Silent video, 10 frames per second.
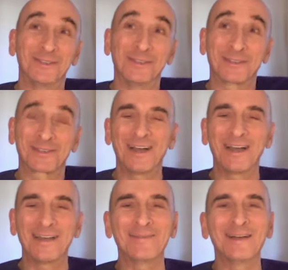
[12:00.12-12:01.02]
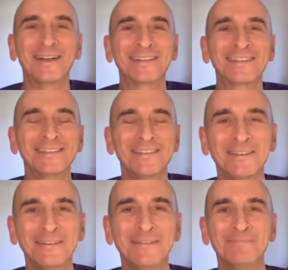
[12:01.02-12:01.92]
a little shy about
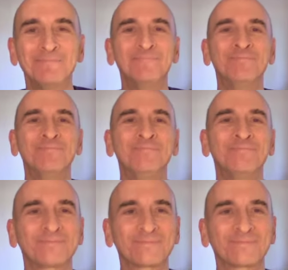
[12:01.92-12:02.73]
it.